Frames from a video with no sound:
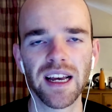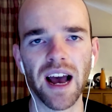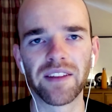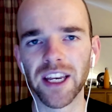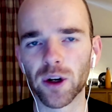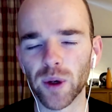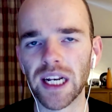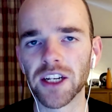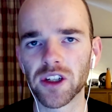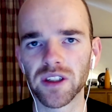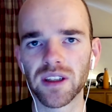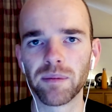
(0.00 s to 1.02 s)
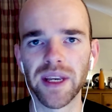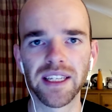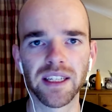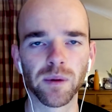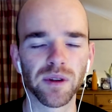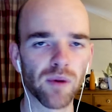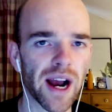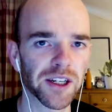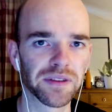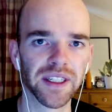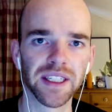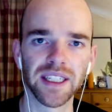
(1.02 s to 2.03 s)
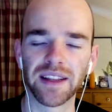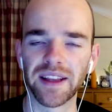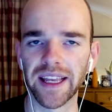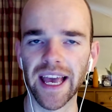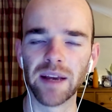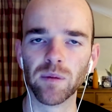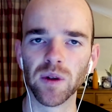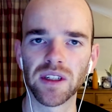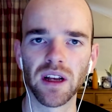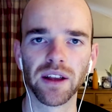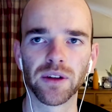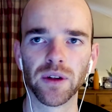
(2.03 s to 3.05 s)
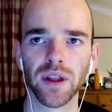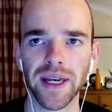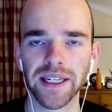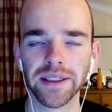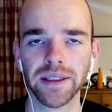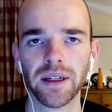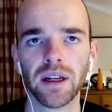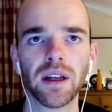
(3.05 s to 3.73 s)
And then Grealish is competing with Rashford, and then Kane will start through the middle.